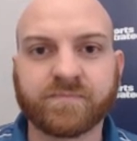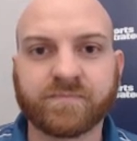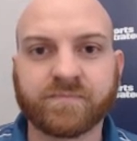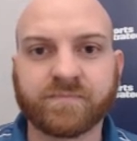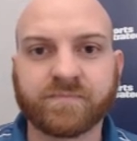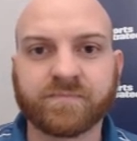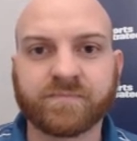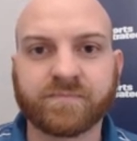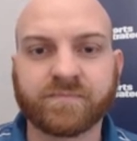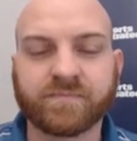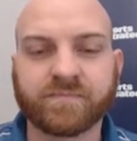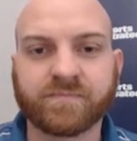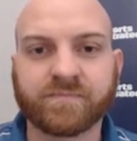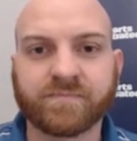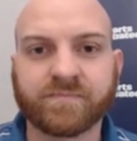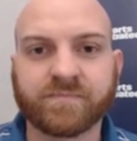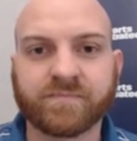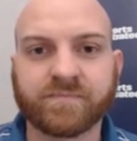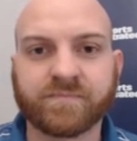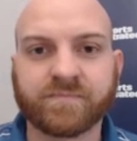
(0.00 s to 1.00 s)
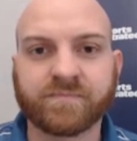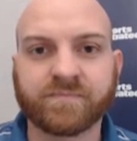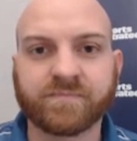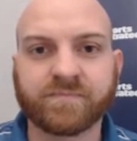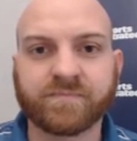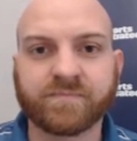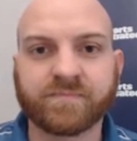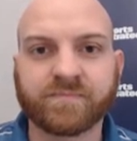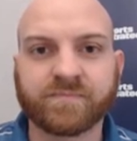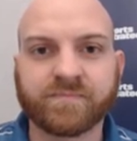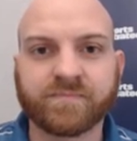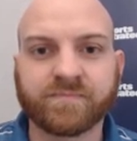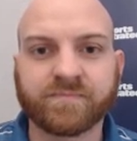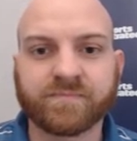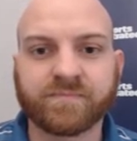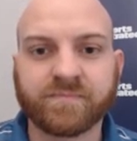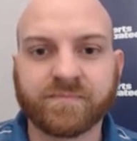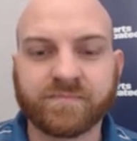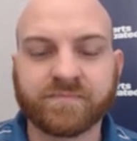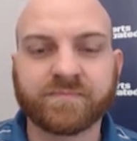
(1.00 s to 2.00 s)

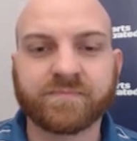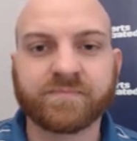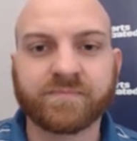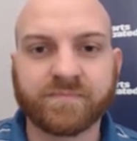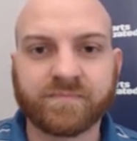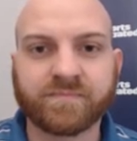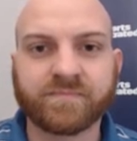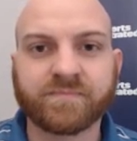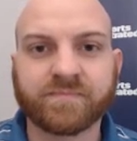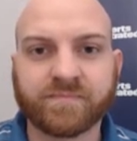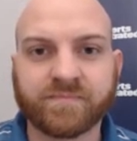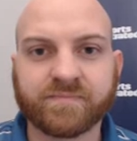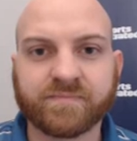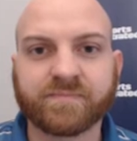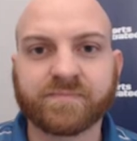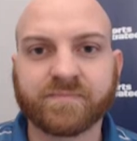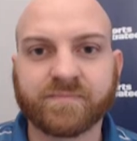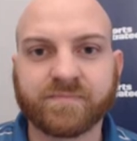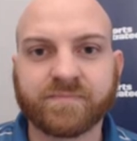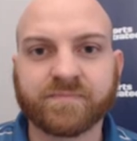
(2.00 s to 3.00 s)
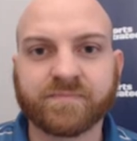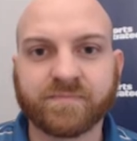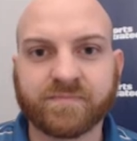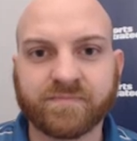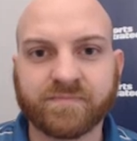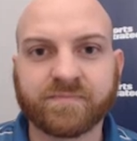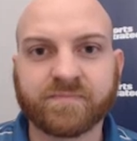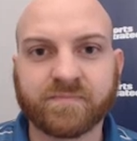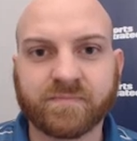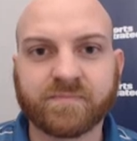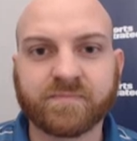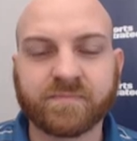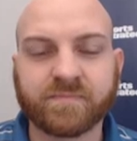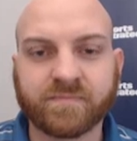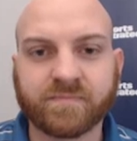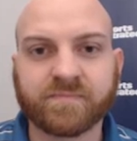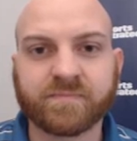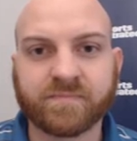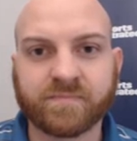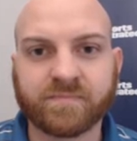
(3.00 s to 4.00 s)

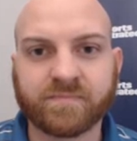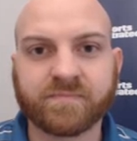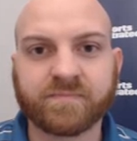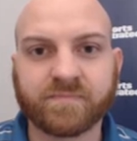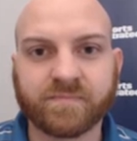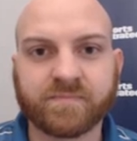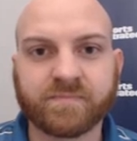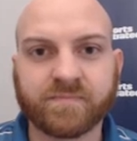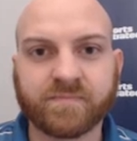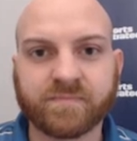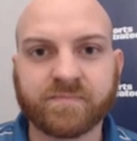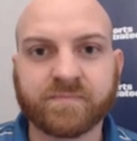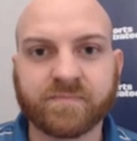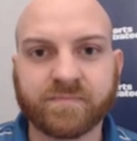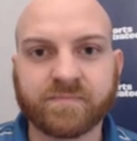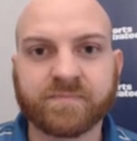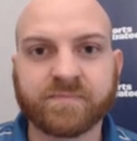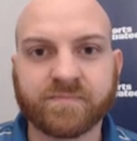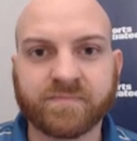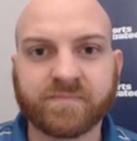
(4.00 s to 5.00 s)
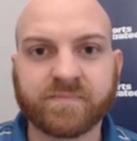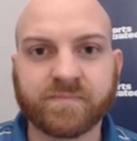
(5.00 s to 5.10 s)
This person isn't speaking.